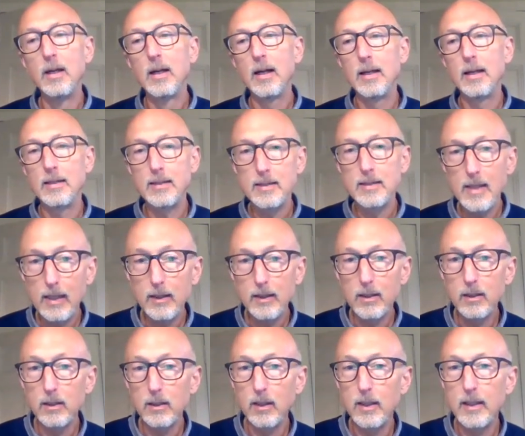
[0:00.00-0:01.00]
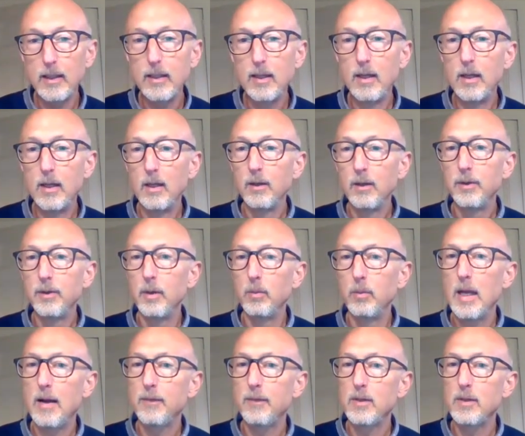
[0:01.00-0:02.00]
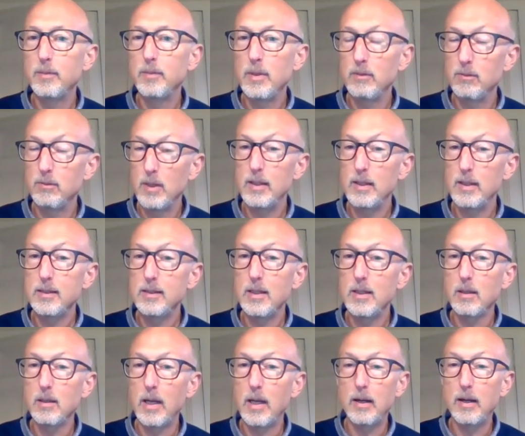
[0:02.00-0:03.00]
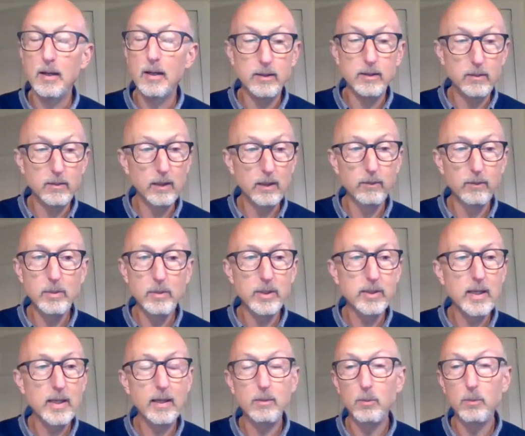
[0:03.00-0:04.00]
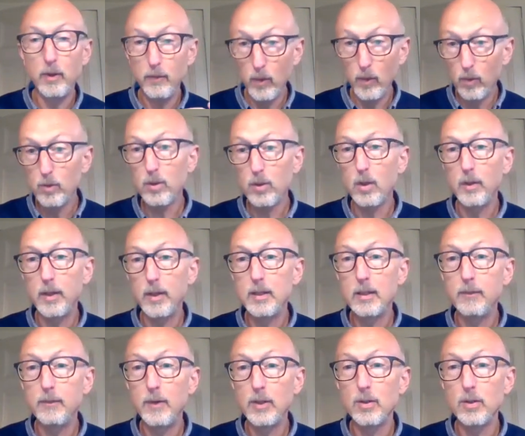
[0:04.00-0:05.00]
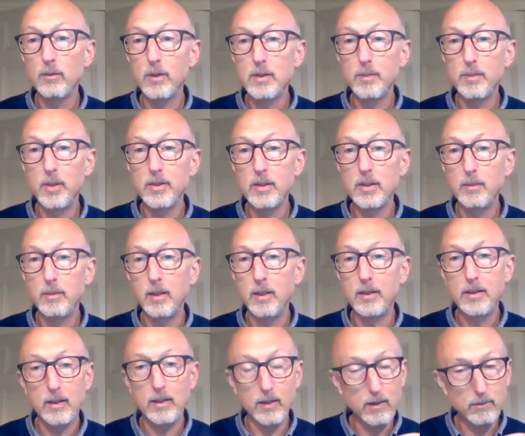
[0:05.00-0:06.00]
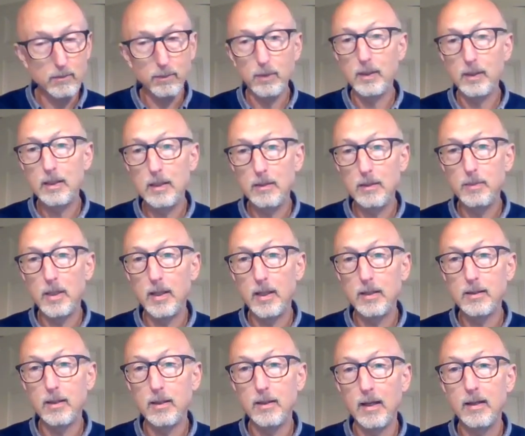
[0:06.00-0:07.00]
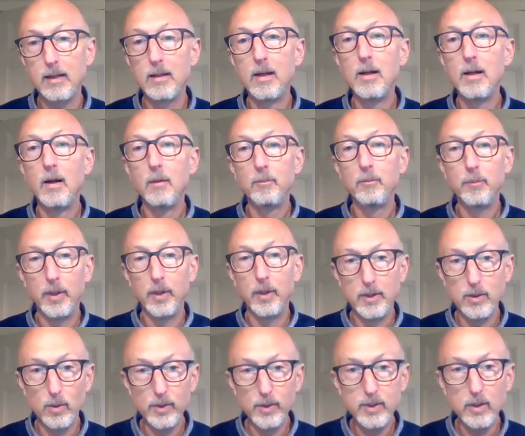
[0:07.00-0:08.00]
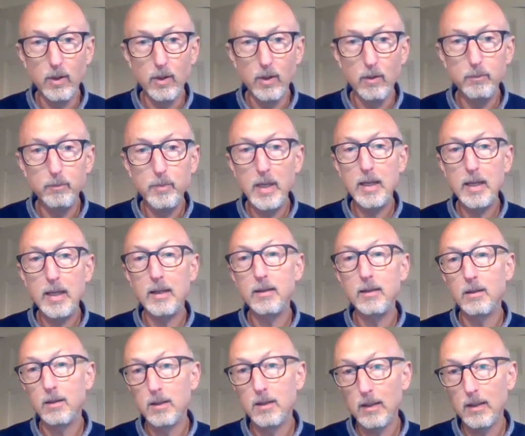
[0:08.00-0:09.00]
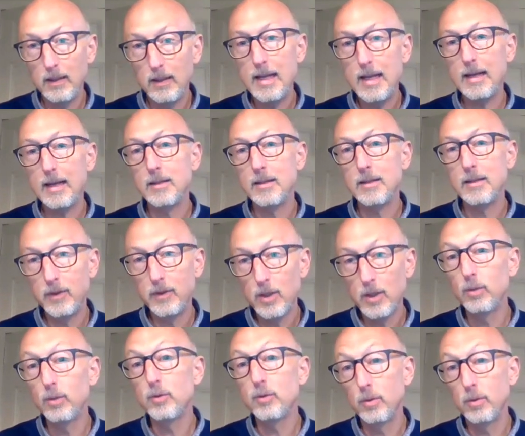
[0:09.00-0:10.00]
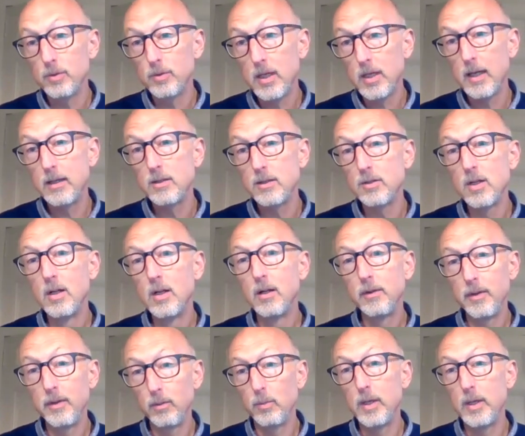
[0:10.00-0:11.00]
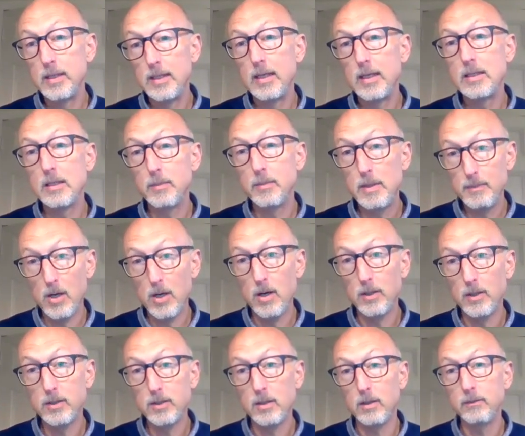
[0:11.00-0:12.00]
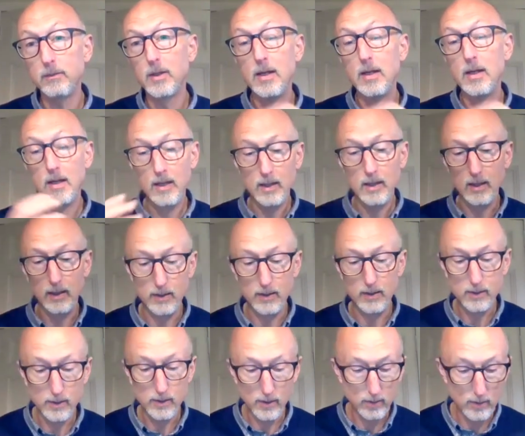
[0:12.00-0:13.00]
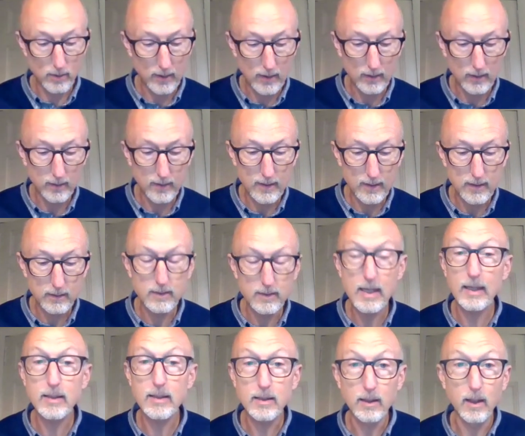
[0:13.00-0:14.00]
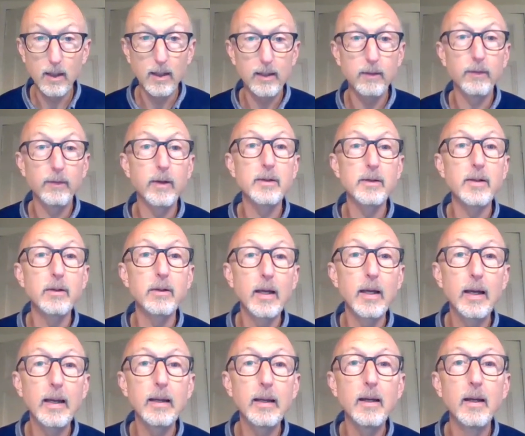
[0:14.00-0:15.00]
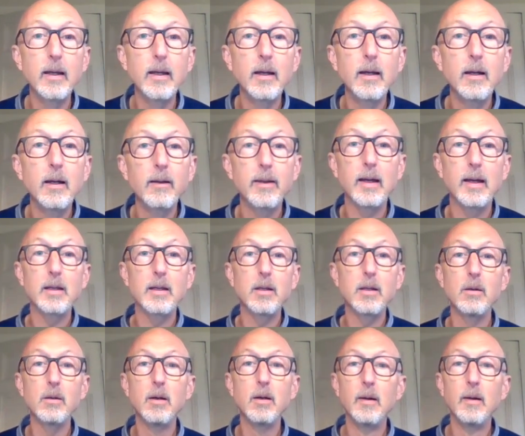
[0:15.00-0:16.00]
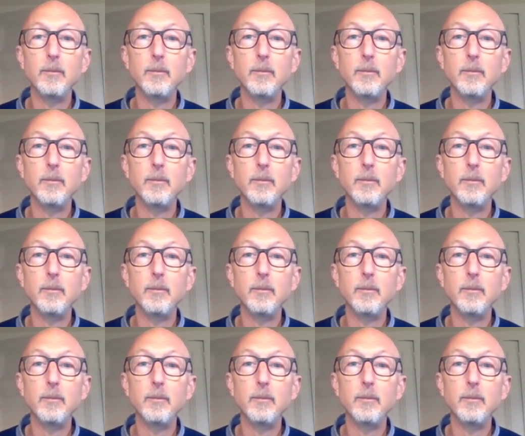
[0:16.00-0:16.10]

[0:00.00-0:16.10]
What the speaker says: And secondly, that we have to be realistic about, as Nellarine was saying, we've all got individual responsibility. I completely buy into that. But there's also a big collective cultural change that we need to be part of. And so in the next slide, if it's okay, thank you.